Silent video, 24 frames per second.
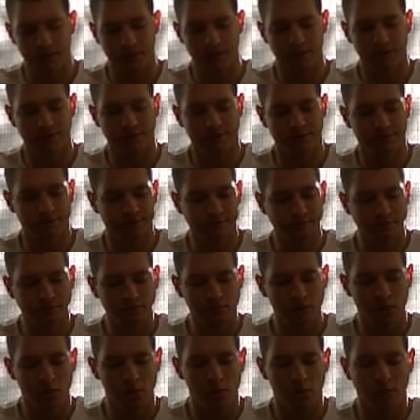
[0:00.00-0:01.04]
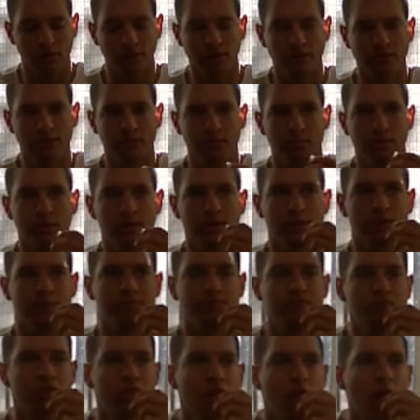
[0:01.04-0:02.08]
because walnuts are pretty
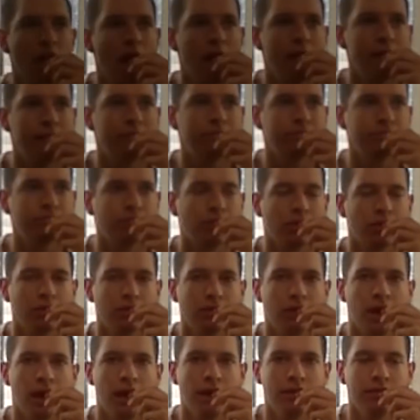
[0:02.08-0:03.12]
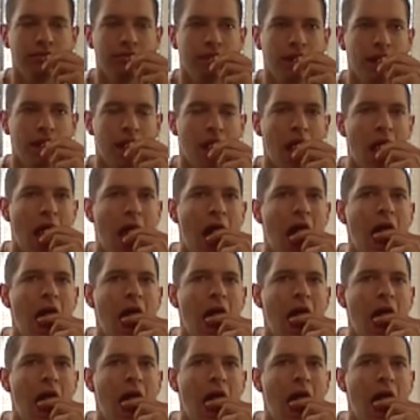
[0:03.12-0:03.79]
high in fat.